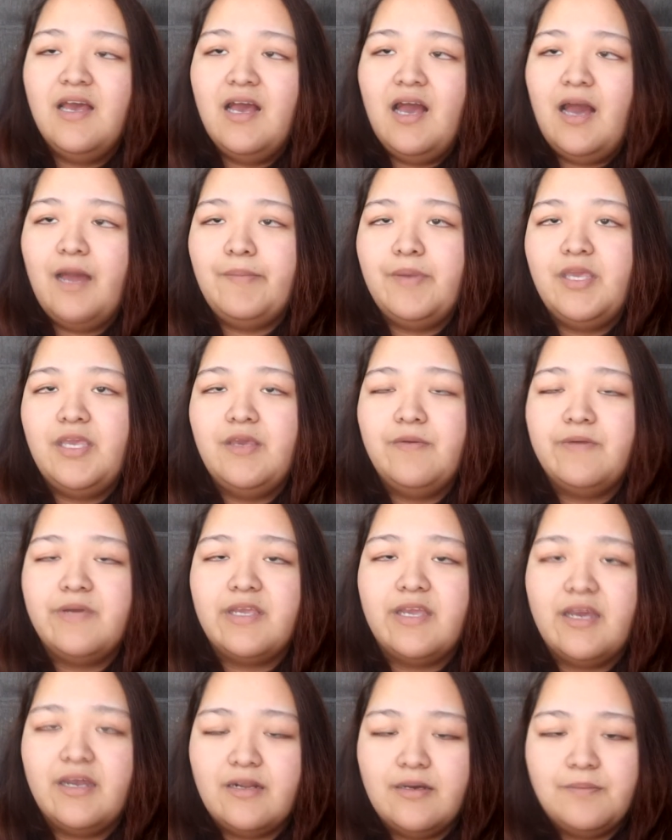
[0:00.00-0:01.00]
I mean, he would
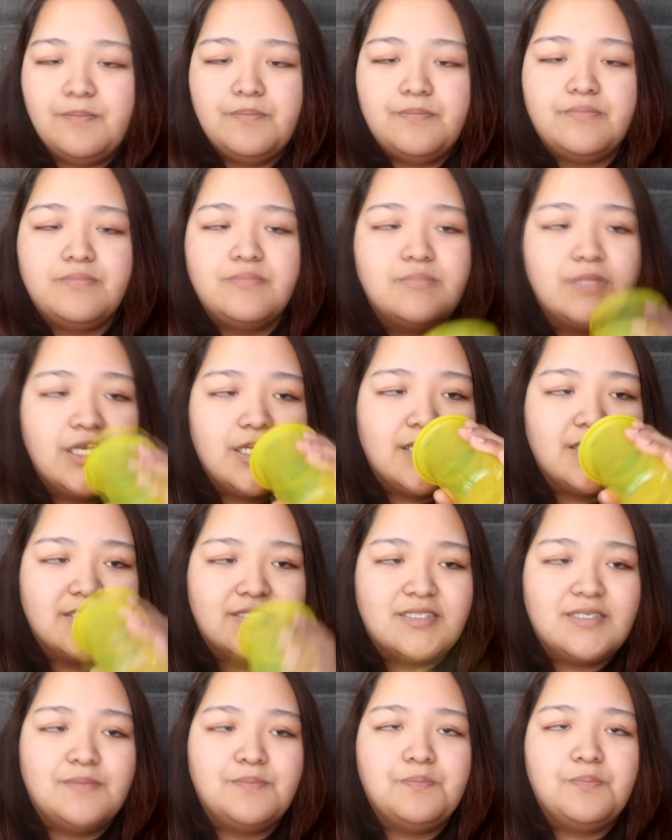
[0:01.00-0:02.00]
get up, take a
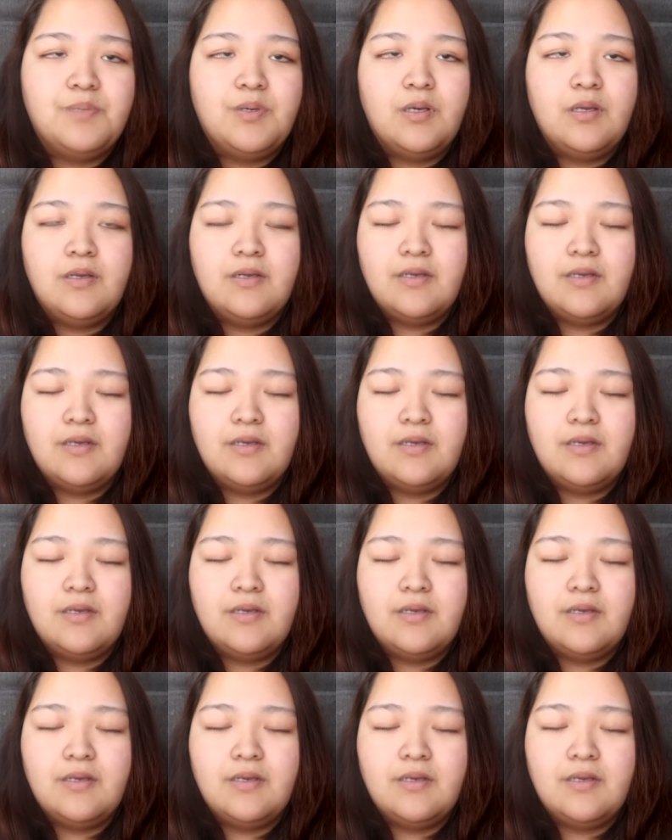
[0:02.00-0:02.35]
sip,